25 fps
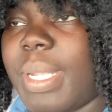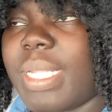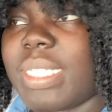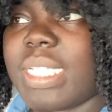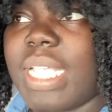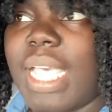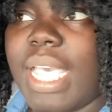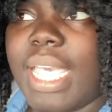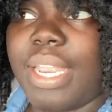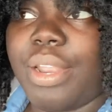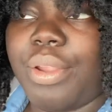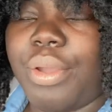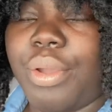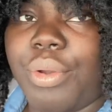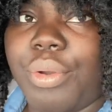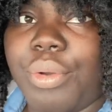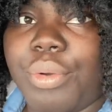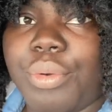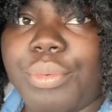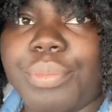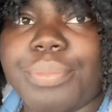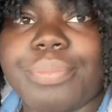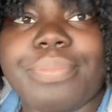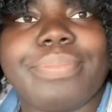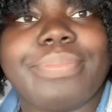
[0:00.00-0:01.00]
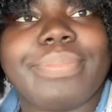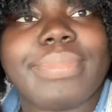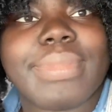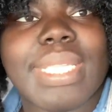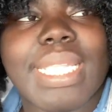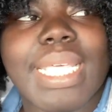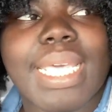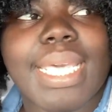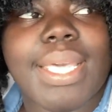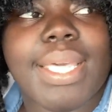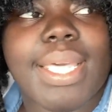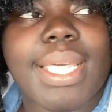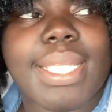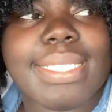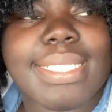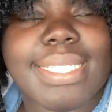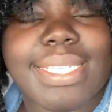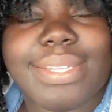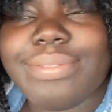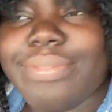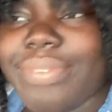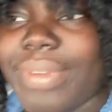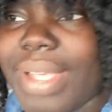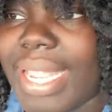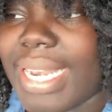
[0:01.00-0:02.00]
to head home. Didn't find